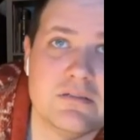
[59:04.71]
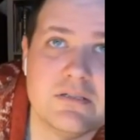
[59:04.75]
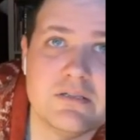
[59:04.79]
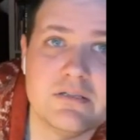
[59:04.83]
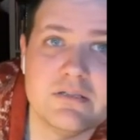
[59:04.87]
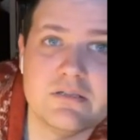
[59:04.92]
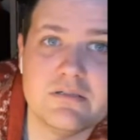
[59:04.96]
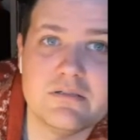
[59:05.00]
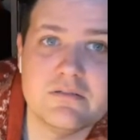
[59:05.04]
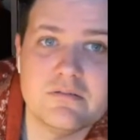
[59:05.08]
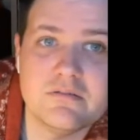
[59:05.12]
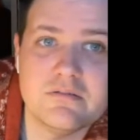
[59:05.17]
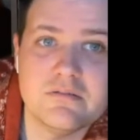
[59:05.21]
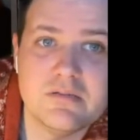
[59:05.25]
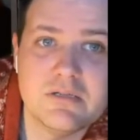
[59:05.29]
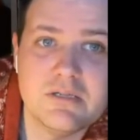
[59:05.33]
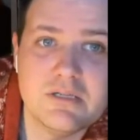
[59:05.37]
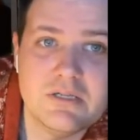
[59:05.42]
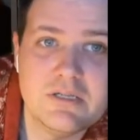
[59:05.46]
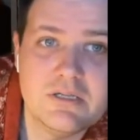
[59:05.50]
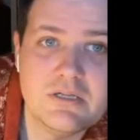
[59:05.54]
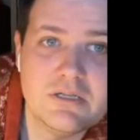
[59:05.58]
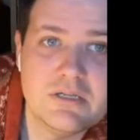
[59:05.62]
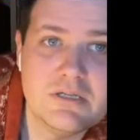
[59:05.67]
yeah,
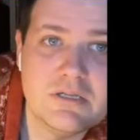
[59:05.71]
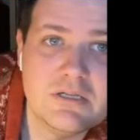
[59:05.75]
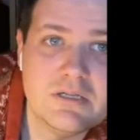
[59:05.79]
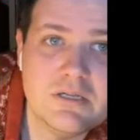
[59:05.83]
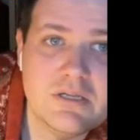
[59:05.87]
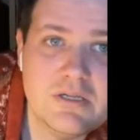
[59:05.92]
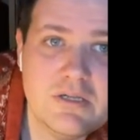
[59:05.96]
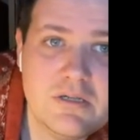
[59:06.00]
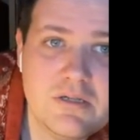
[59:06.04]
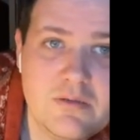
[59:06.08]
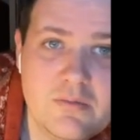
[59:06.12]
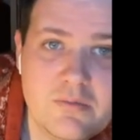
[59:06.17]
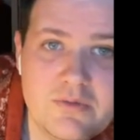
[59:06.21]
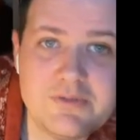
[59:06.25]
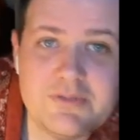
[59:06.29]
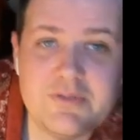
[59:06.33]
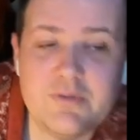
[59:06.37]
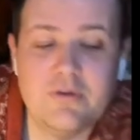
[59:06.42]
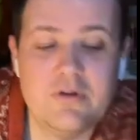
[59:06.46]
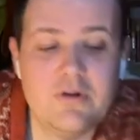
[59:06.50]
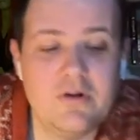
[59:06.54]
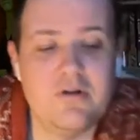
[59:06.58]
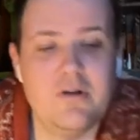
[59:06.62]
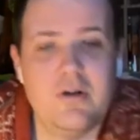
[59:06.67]
we're
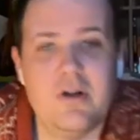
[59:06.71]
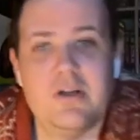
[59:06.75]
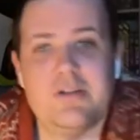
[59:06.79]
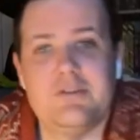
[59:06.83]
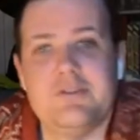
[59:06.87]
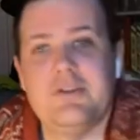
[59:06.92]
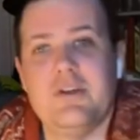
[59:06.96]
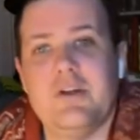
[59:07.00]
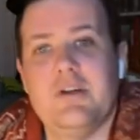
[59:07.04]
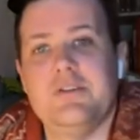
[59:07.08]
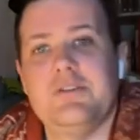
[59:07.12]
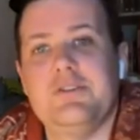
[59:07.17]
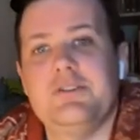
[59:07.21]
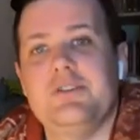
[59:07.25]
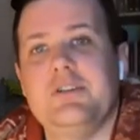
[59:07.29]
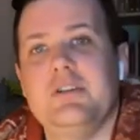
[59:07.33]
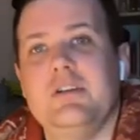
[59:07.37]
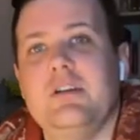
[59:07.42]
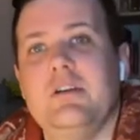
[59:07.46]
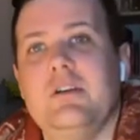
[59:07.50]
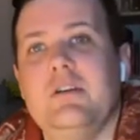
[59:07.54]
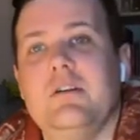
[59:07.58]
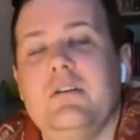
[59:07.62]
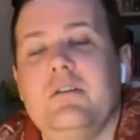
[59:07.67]
doing all right, Josh.
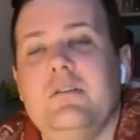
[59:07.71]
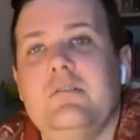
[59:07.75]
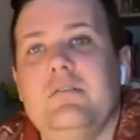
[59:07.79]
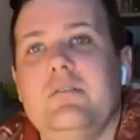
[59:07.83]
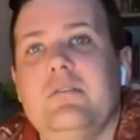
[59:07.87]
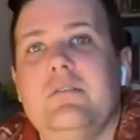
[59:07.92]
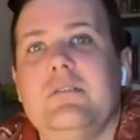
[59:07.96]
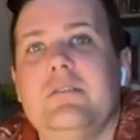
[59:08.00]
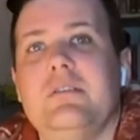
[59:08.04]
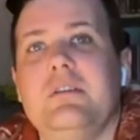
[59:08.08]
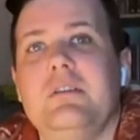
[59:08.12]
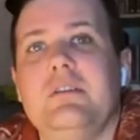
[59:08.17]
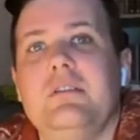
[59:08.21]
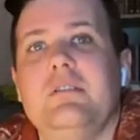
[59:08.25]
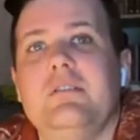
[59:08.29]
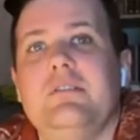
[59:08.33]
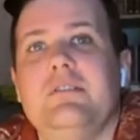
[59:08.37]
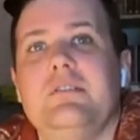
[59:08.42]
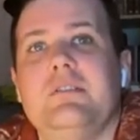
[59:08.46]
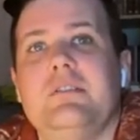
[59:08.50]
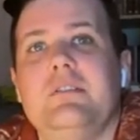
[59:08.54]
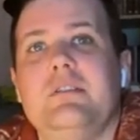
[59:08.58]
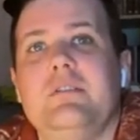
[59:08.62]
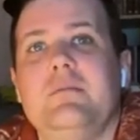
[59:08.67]
Uh, I think
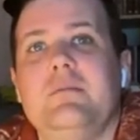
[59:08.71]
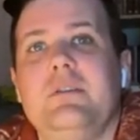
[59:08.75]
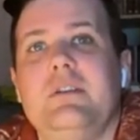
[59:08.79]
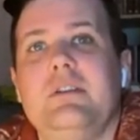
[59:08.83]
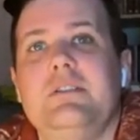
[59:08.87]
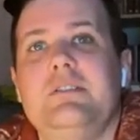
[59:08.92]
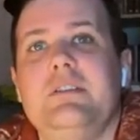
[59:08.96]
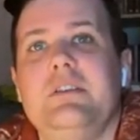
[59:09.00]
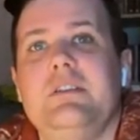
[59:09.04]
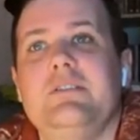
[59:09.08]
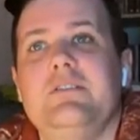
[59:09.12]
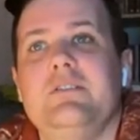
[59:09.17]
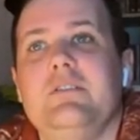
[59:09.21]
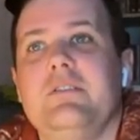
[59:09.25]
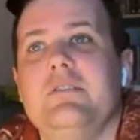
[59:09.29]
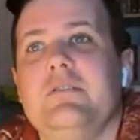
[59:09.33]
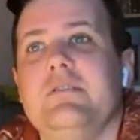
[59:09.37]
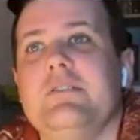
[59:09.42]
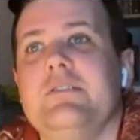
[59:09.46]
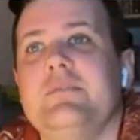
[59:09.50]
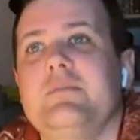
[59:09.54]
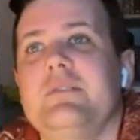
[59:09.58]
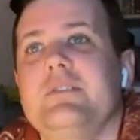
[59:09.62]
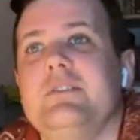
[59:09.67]
it's going to be a decent
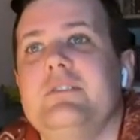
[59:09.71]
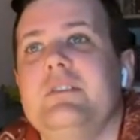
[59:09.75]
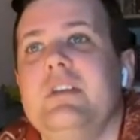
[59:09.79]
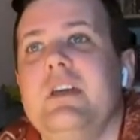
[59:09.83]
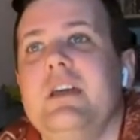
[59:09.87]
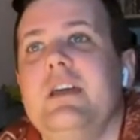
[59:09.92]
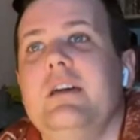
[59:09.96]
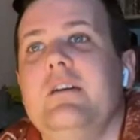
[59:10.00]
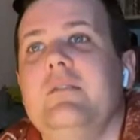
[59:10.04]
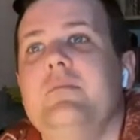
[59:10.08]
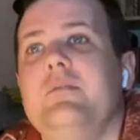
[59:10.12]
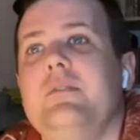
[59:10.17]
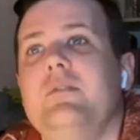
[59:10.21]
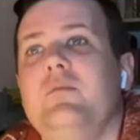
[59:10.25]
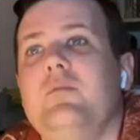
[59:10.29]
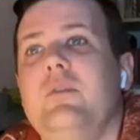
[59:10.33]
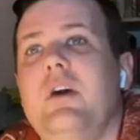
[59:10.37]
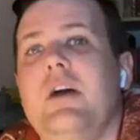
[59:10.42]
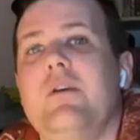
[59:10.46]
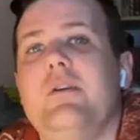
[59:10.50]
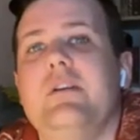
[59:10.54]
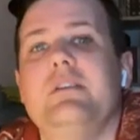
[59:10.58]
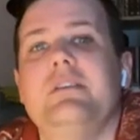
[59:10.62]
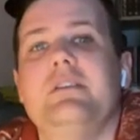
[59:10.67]
Christmas now. A bit
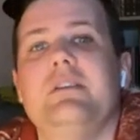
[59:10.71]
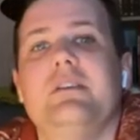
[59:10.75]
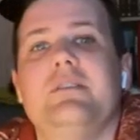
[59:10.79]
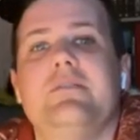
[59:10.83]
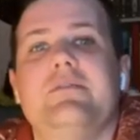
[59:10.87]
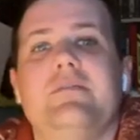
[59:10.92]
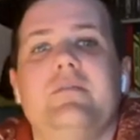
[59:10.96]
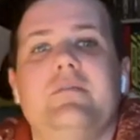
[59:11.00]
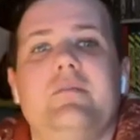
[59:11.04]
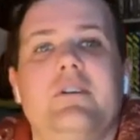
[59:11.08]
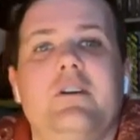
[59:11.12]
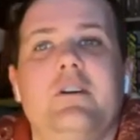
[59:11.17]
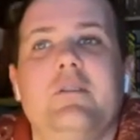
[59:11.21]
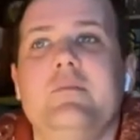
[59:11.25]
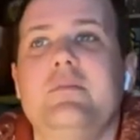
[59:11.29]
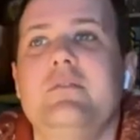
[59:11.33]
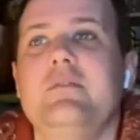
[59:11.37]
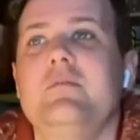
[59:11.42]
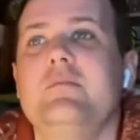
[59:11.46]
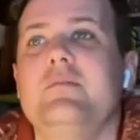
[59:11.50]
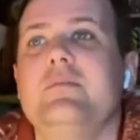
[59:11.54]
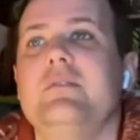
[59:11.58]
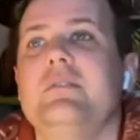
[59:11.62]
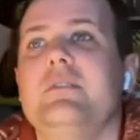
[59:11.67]
worried there for a
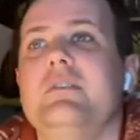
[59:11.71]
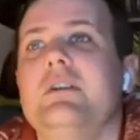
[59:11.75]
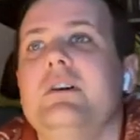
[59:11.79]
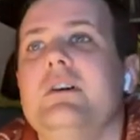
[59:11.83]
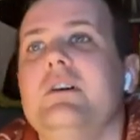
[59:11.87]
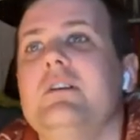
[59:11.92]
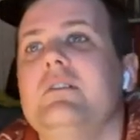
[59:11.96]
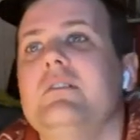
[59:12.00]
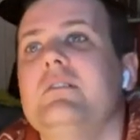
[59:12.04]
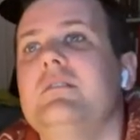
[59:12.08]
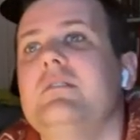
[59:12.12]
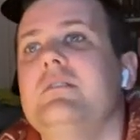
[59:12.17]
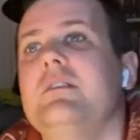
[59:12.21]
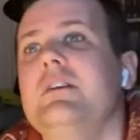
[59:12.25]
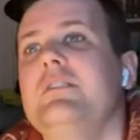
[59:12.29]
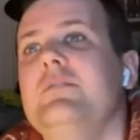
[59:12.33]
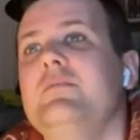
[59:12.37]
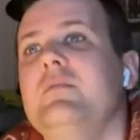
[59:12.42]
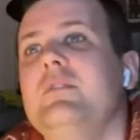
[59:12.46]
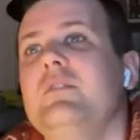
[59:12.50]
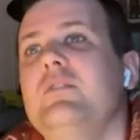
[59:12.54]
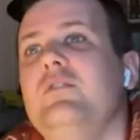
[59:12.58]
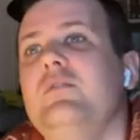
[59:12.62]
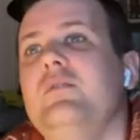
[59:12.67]
moment, but uh,
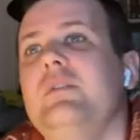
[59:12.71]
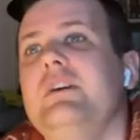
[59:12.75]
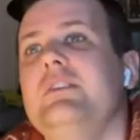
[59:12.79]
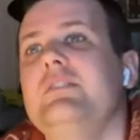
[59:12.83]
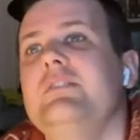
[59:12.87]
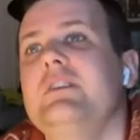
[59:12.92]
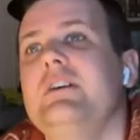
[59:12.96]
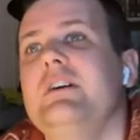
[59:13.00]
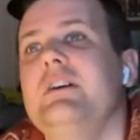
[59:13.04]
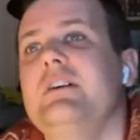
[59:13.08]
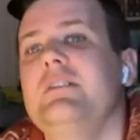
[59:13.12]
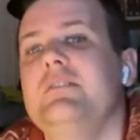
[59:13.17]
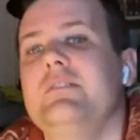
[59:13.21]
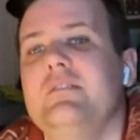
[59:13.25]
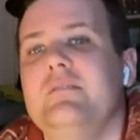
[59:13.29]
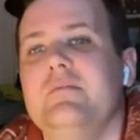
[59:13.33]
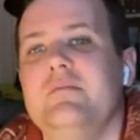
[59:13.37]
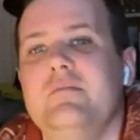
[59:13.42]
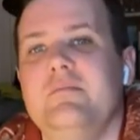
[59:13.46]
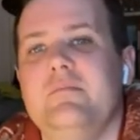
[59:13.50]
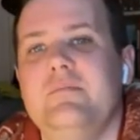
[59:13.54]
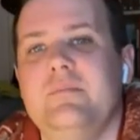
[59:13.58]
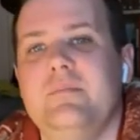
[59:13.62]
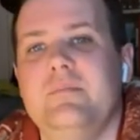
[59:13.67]
as we always are, I
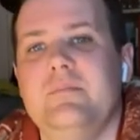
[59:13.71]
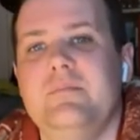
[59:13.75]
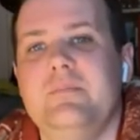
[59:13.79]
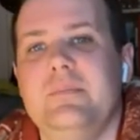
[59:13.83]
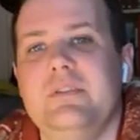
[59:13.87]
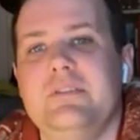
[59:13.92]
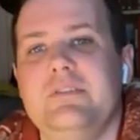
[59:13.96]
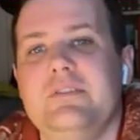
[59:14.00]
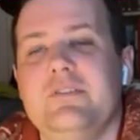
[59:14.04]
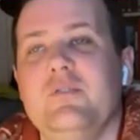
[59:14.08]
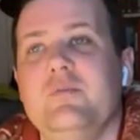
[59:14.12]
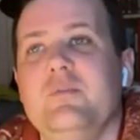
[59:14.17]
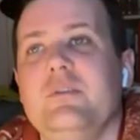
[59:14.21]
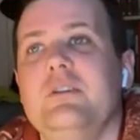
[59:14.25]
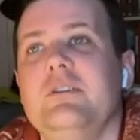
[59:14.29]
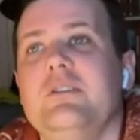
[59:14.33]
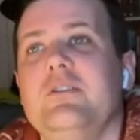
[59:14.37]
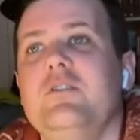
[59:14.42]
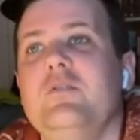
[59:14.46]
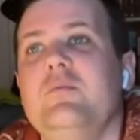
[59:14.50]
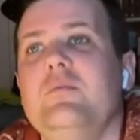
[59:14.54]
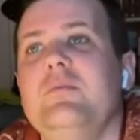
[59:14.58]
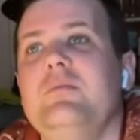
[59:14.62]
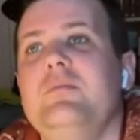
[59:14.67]
think doom and
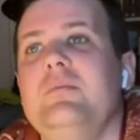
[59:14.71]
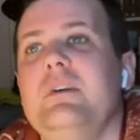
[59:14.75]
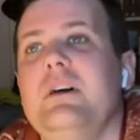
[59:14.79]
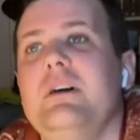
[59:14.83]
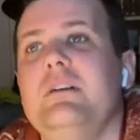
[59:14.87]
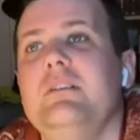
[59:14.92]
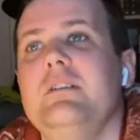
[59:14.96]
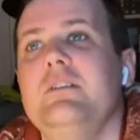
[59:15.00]
gloom. Uh,